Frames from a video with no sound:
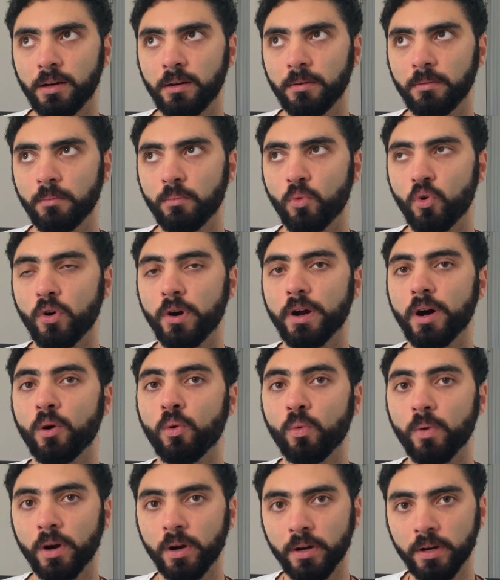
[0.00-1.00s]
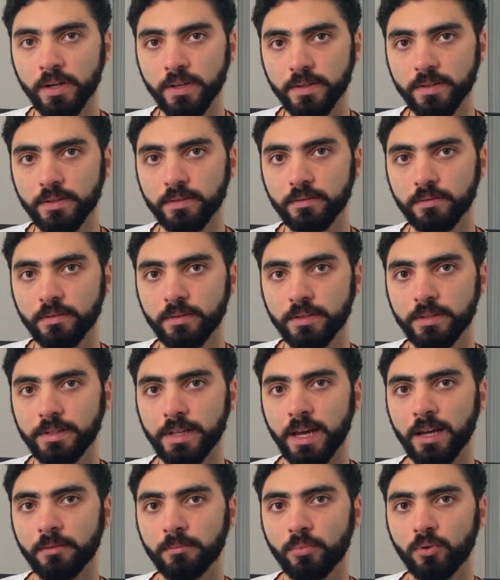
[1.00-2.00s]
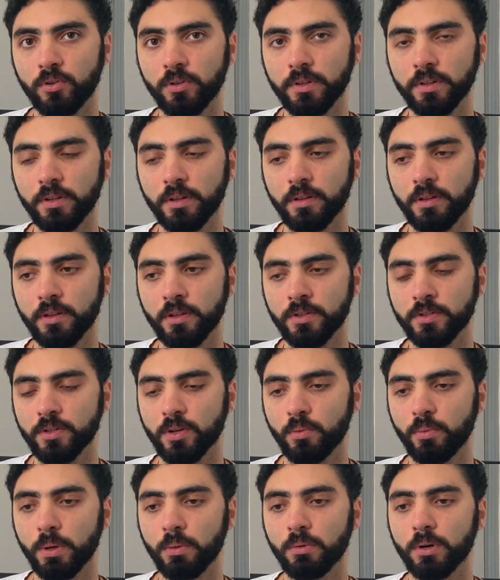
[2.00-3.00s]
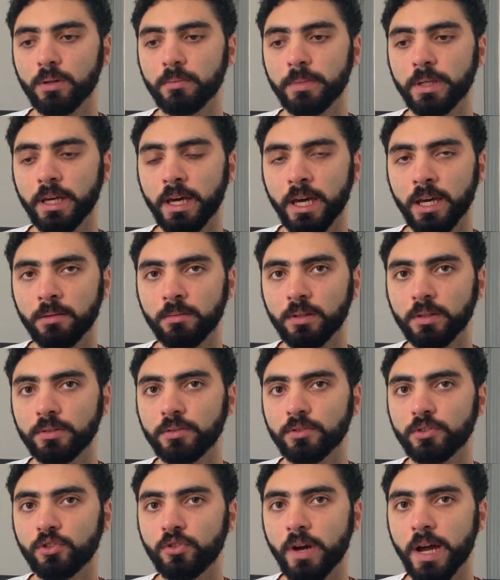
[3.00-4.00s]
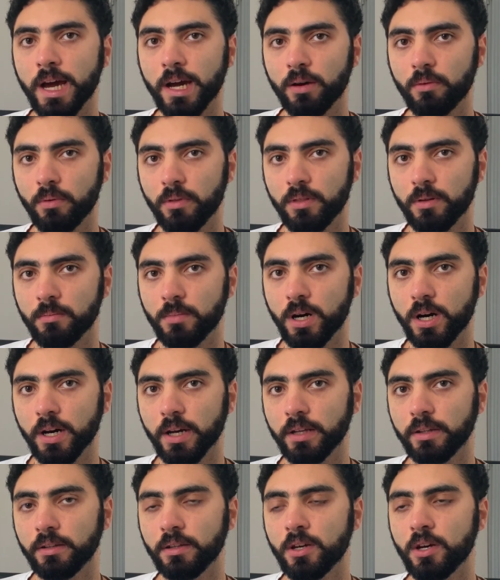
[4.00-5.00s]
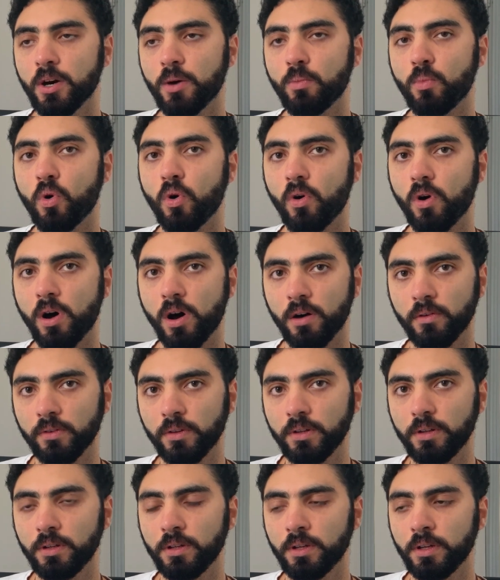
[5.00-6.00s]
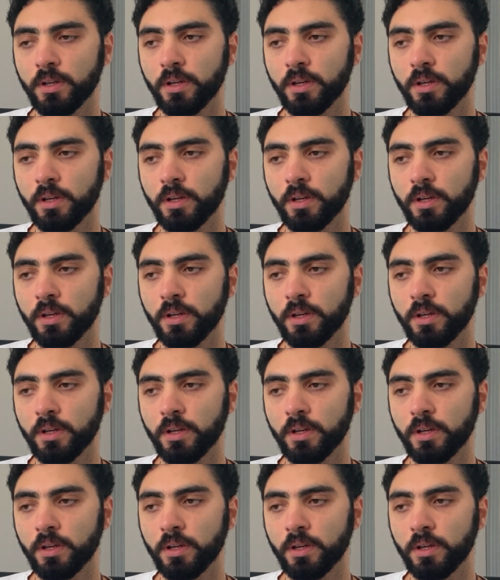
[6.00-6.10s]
more awareness standpoint, so we will be able to track with the mind more often.